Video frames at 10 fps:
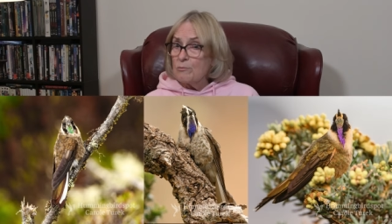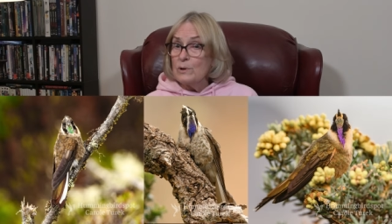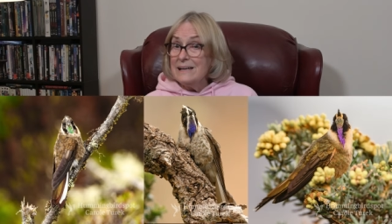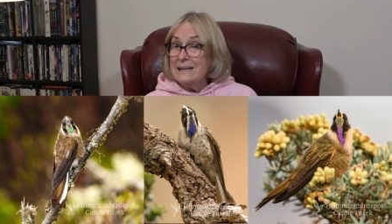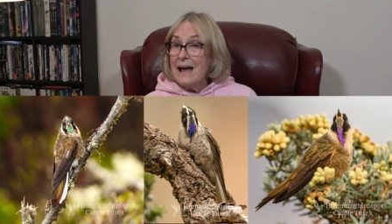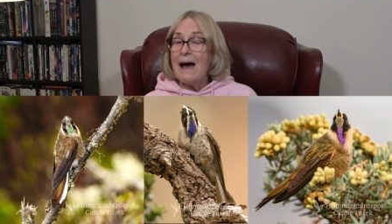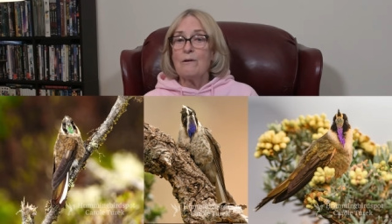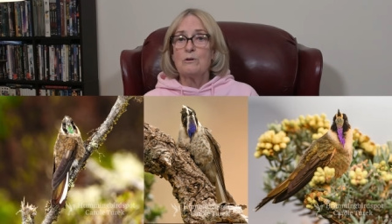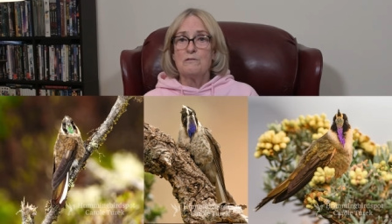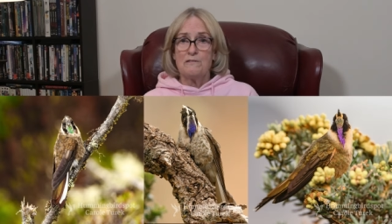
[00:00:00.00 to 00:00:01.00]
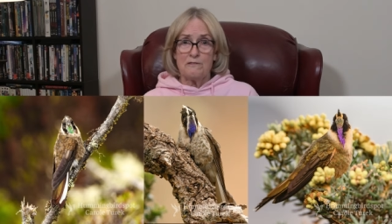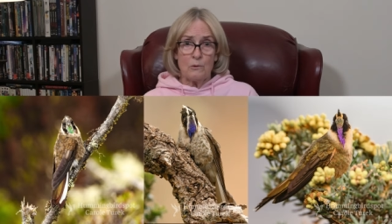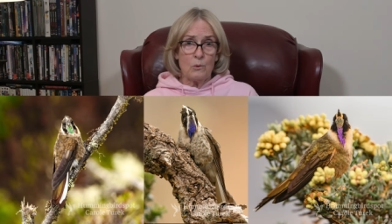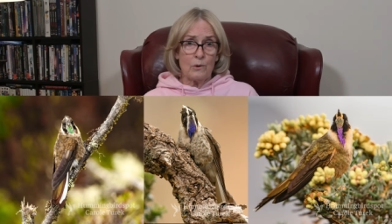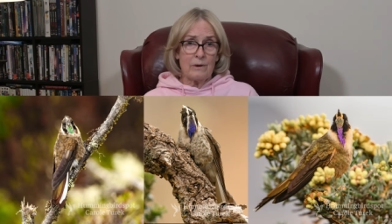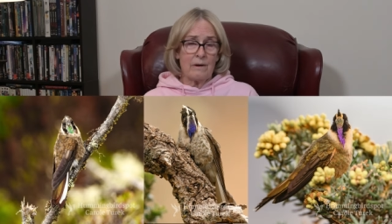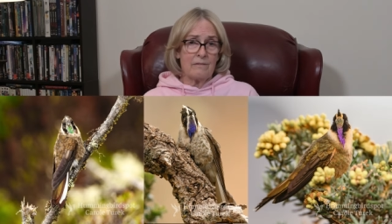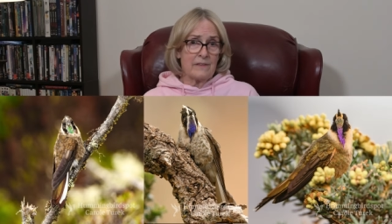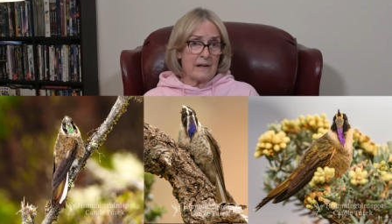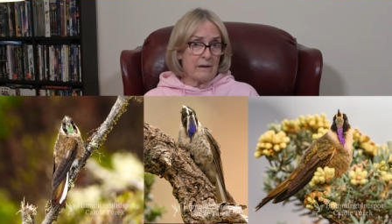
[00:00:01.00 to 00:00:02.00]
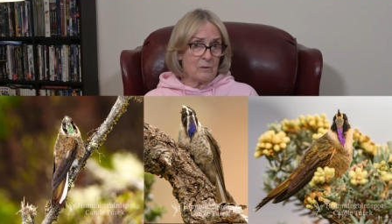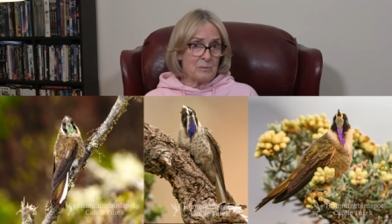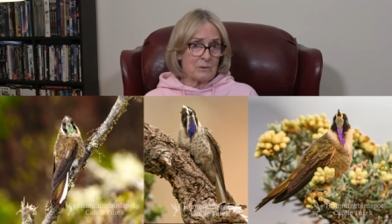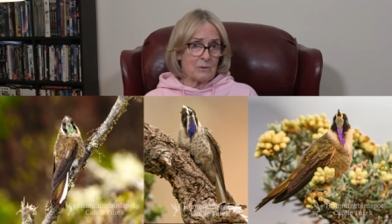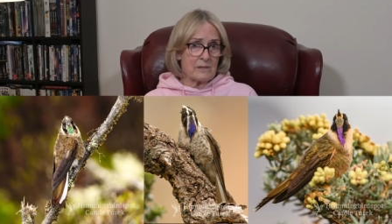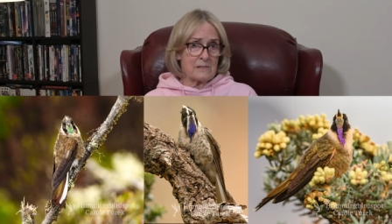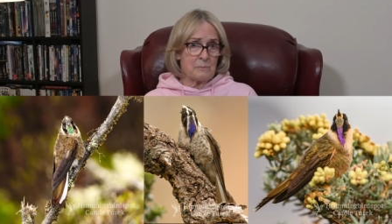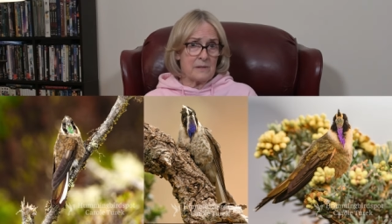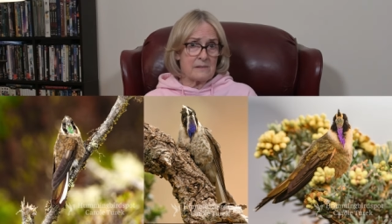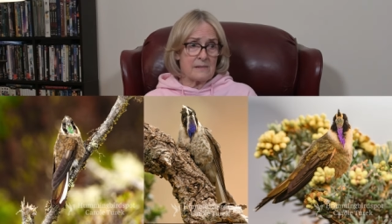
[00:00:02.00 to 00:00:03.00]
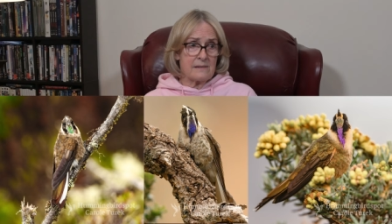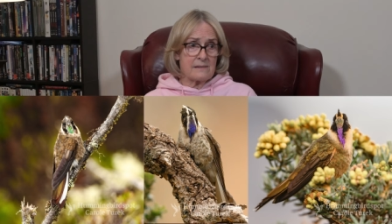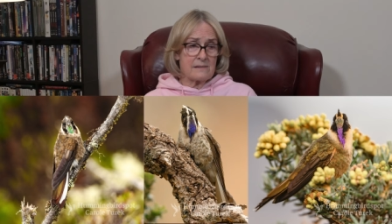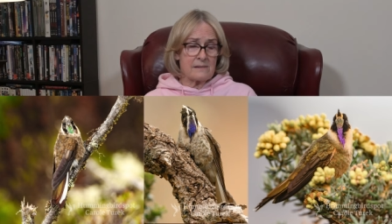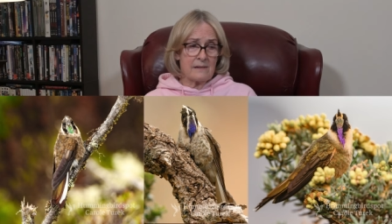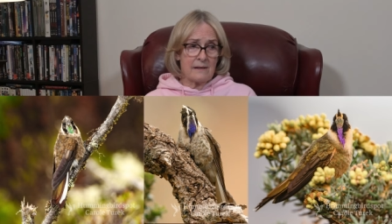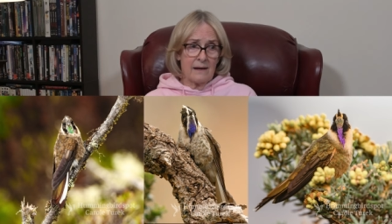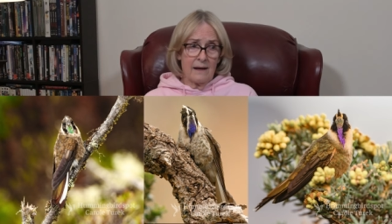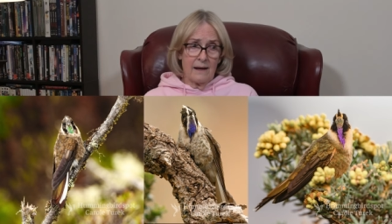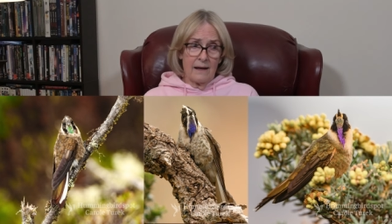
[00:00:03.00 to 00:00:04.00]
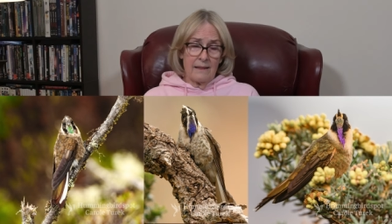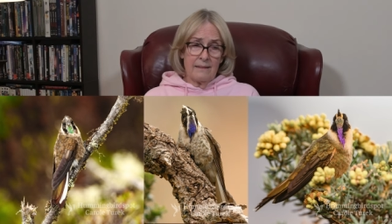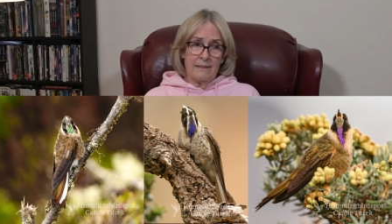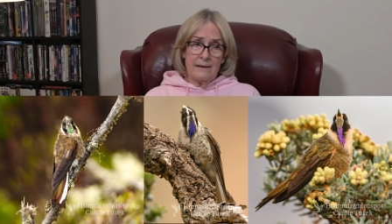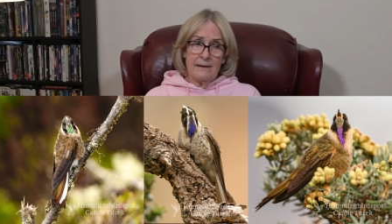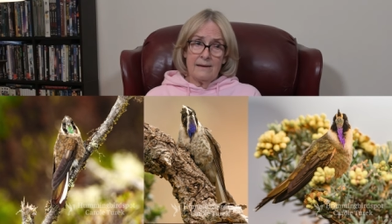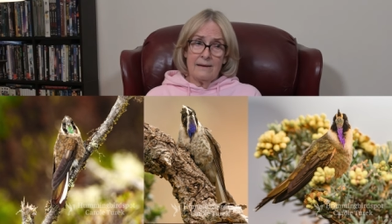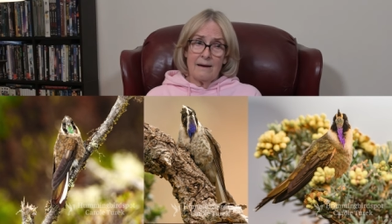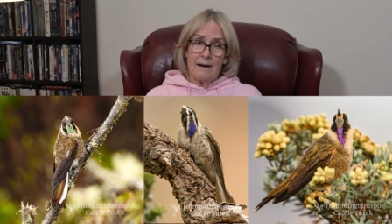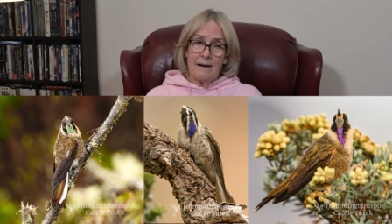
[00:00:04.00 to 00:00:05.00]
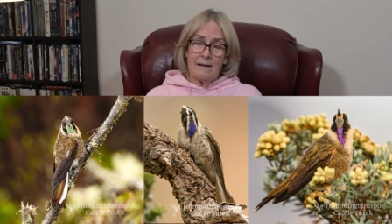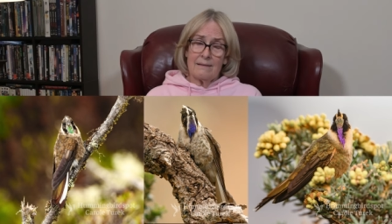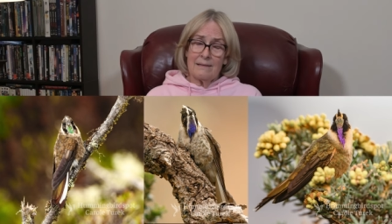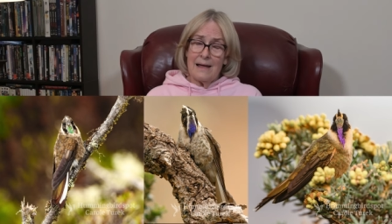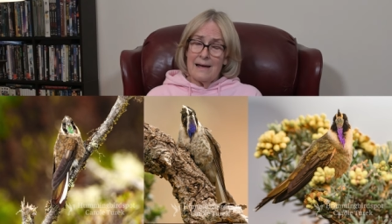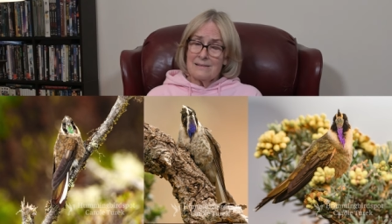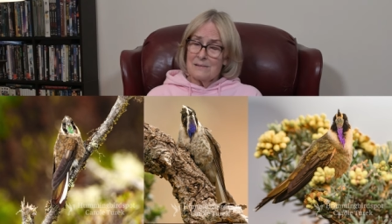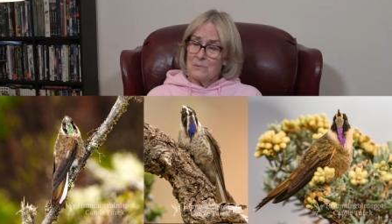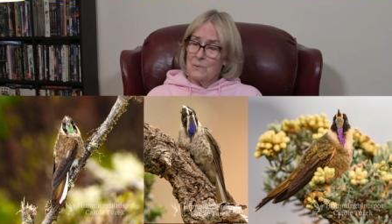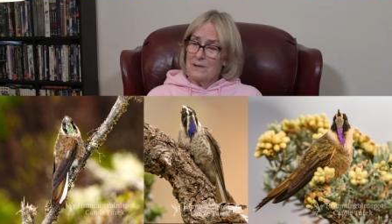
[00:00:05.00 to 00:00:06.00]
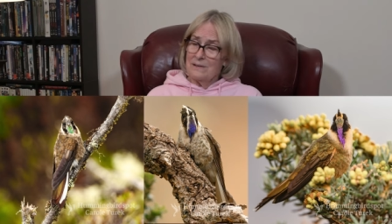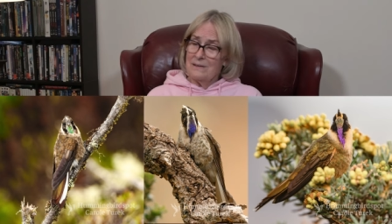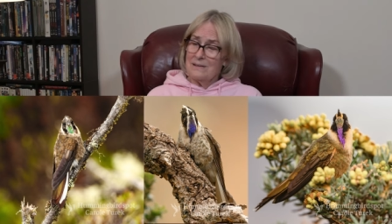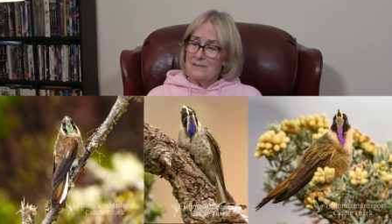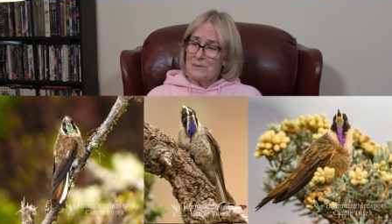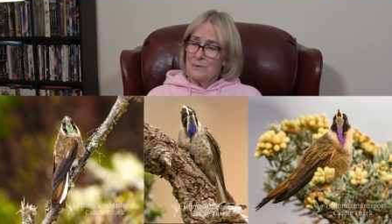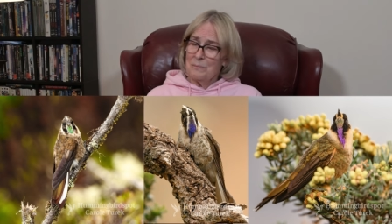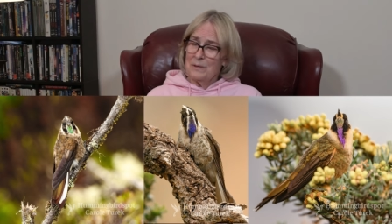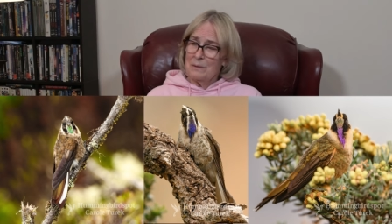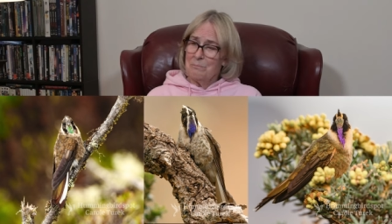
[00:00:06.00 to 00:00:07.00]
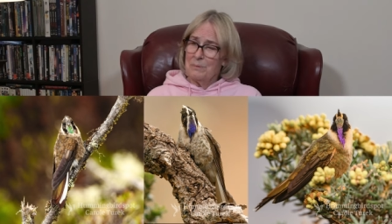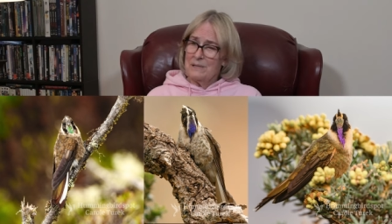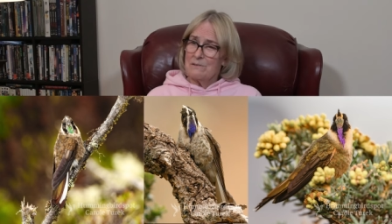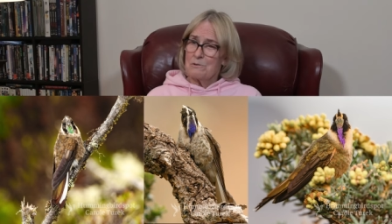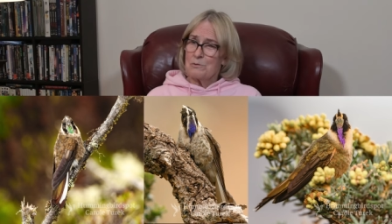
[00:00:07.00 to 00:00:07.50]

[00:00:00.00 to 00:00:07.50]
three out of four of the helmetcrest species. The last one is going to be a bit